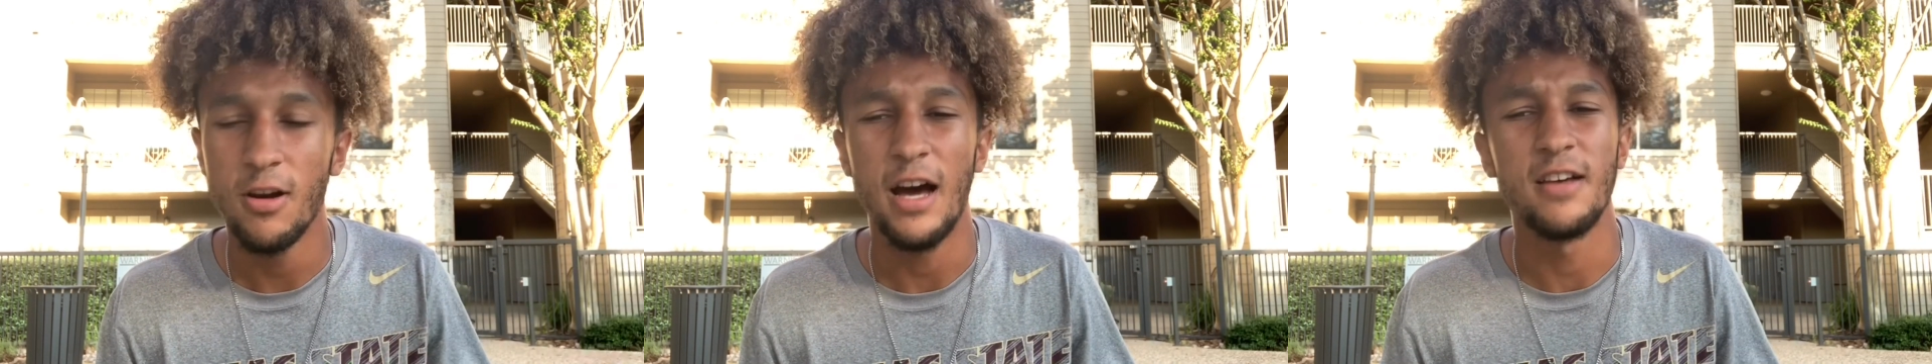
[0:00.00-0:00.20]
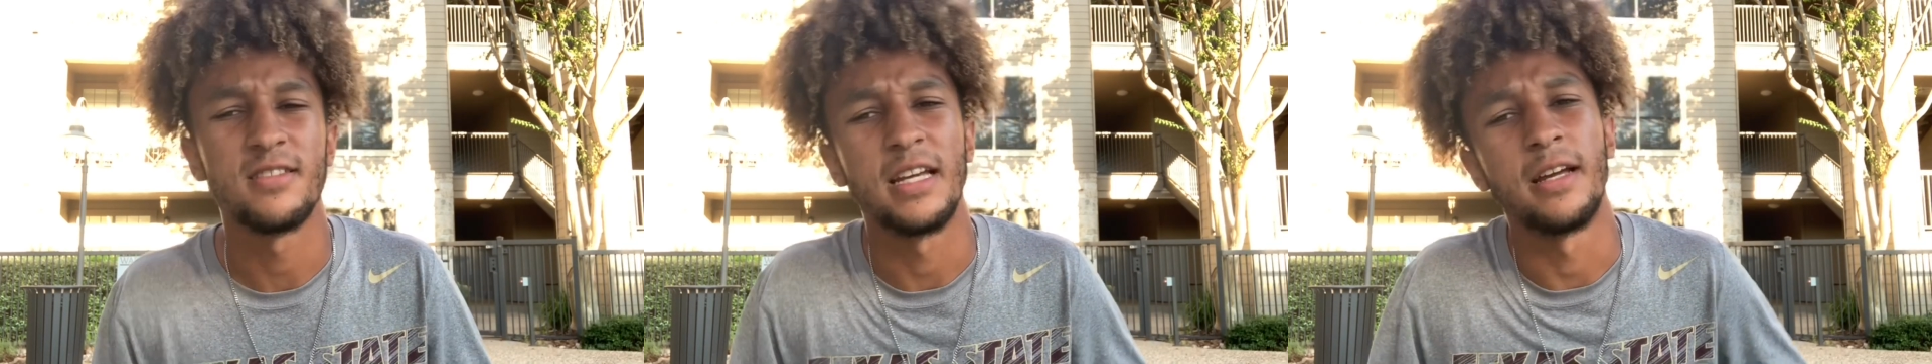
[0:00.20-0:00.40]
I
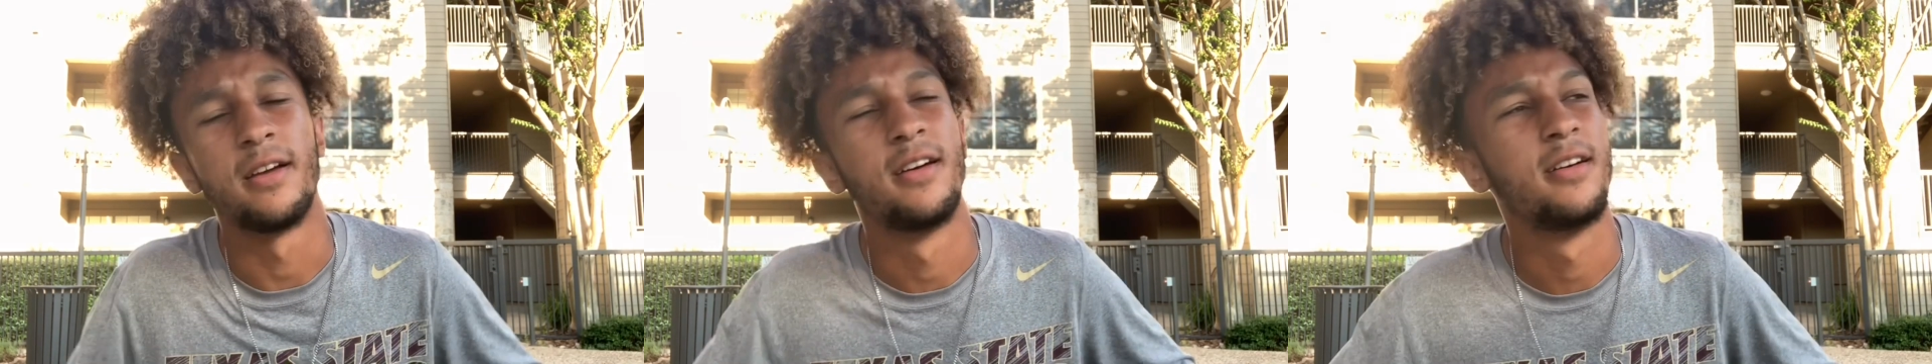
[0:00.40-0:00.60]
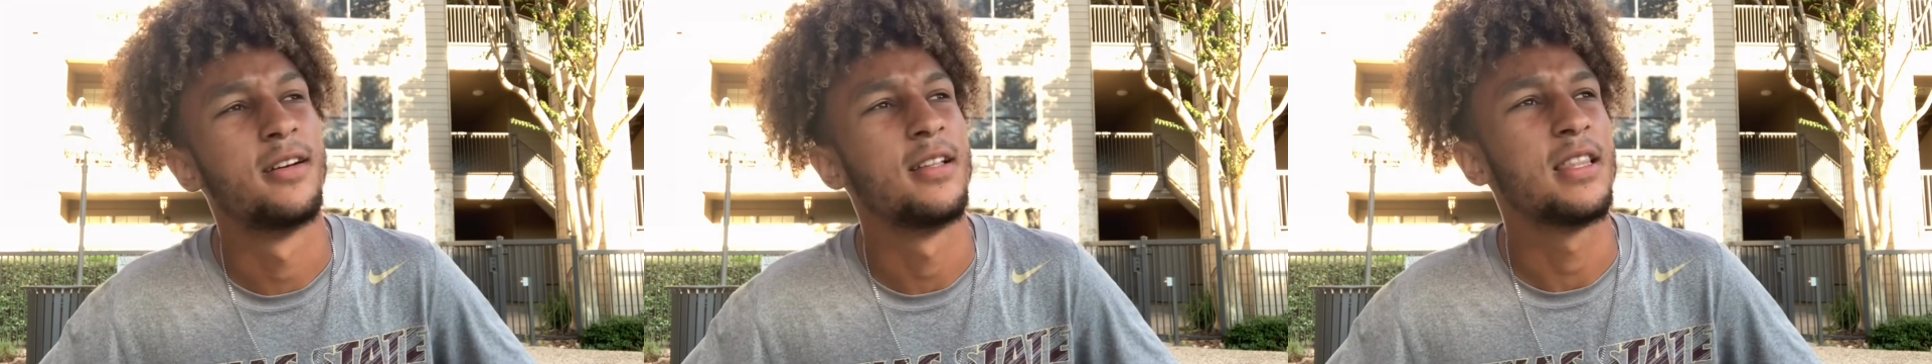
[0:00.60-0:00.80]
was like,
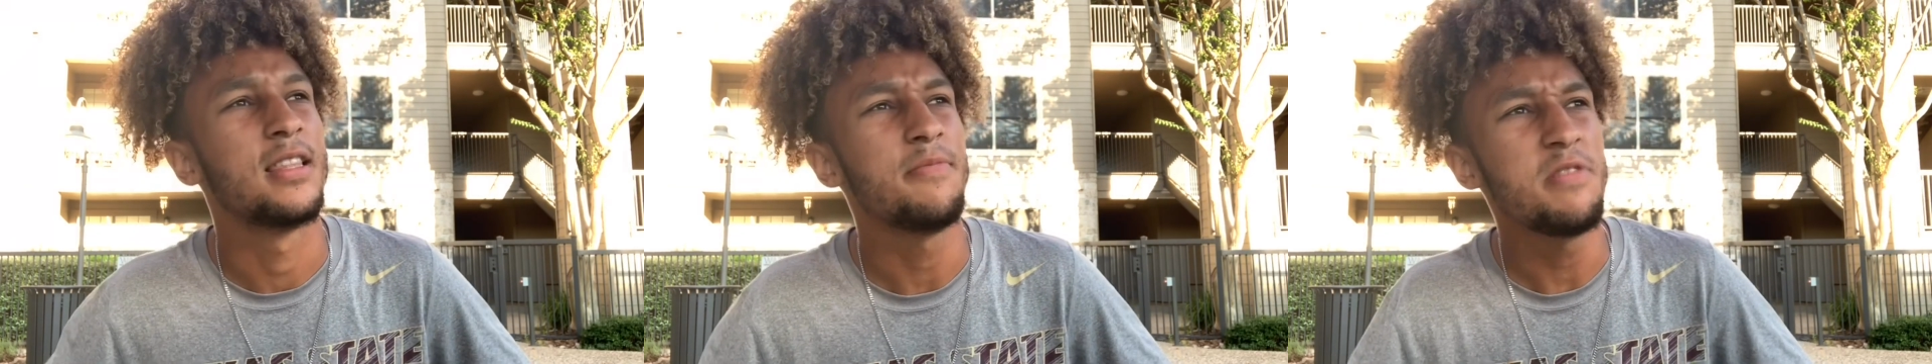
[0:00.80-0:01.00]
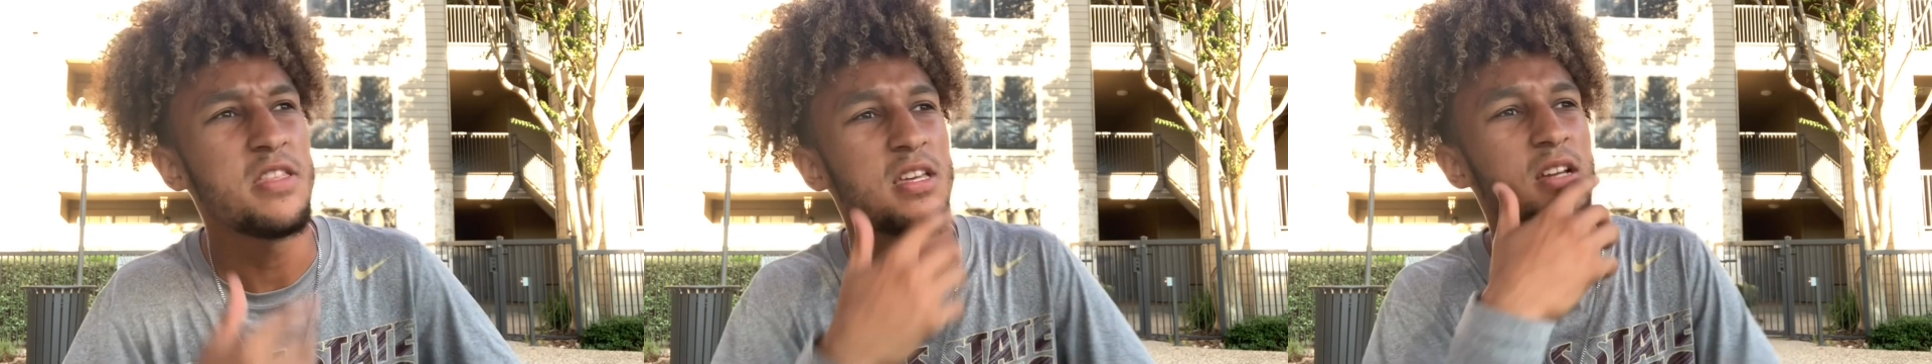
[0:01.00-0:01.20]
let
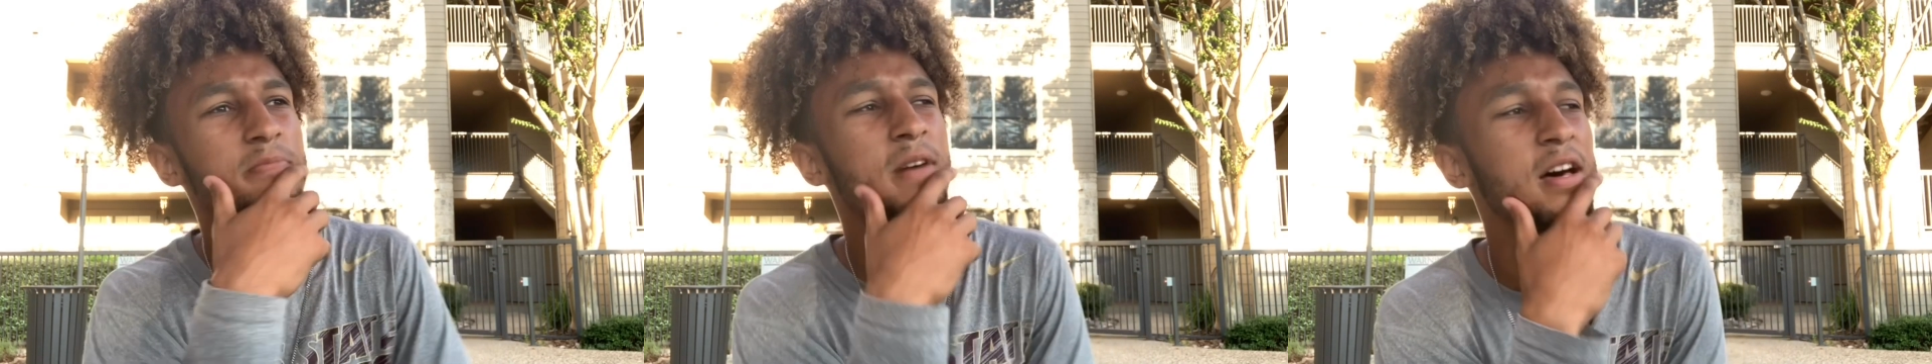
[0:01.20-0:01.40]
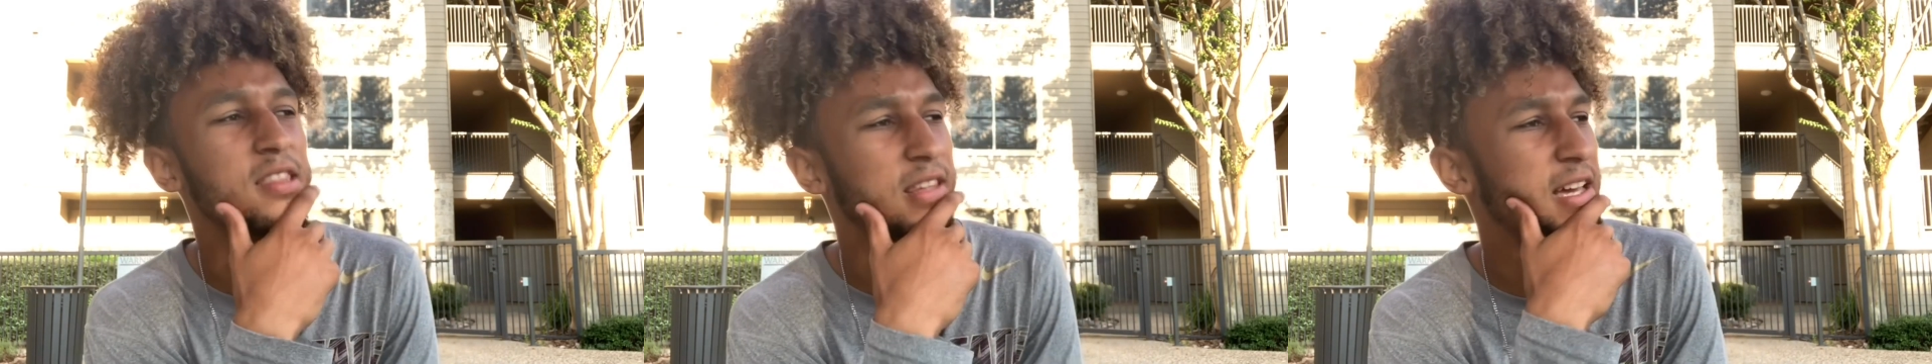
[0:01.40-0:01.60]
me think
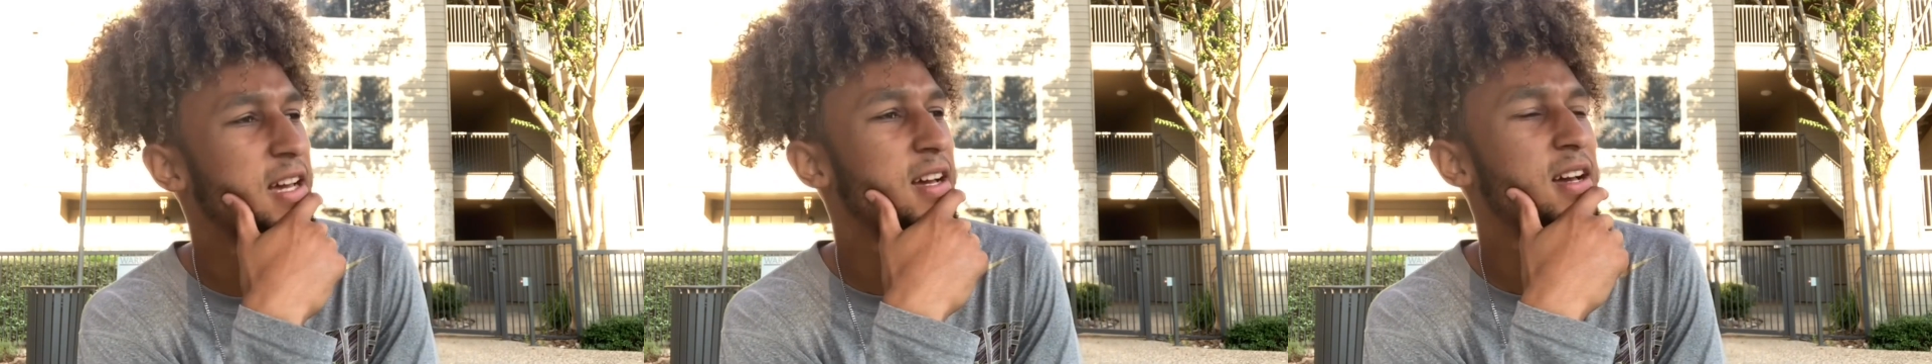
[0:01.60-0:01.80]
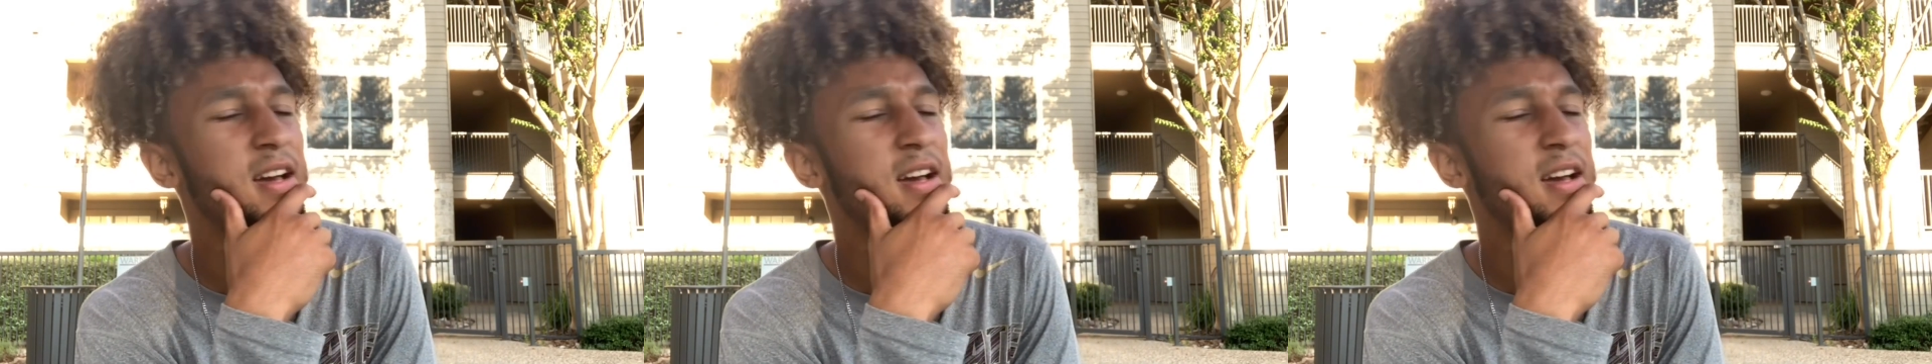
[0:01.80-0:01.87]
about that.